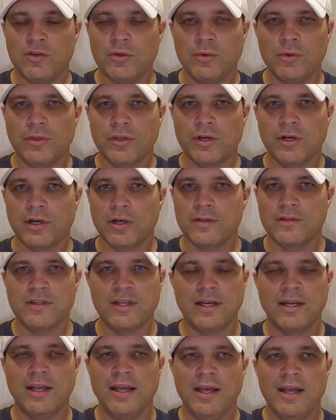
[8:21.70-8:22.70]

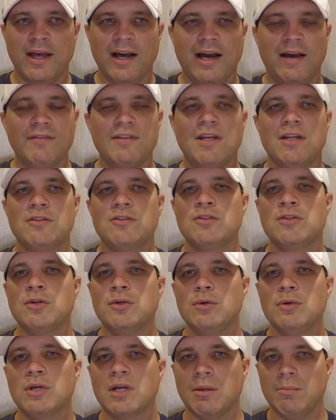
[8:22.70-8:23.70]
2/3. And I've done
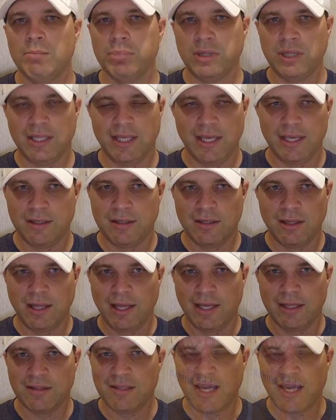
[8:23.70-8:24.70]
two complete like